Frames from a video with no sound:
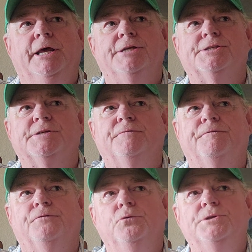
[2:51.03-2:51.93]
has some
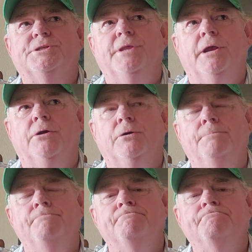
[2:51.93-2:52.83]
fruits there.
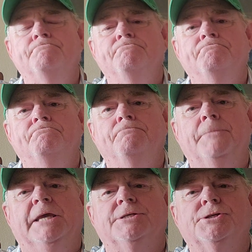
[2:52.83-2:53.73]

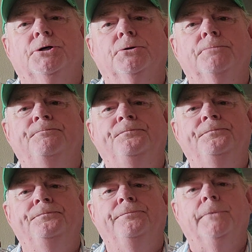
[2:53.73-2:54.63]
So,
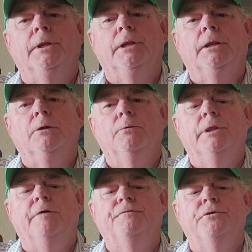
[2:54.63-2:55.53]

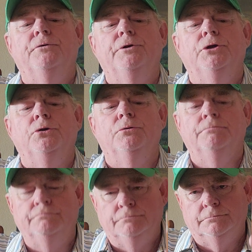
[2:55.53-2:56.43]
without further ado,
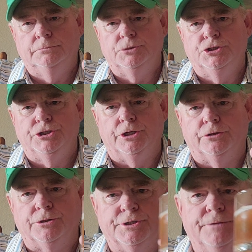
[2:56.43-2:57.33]

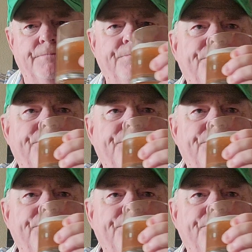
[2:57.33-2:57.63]
cheers.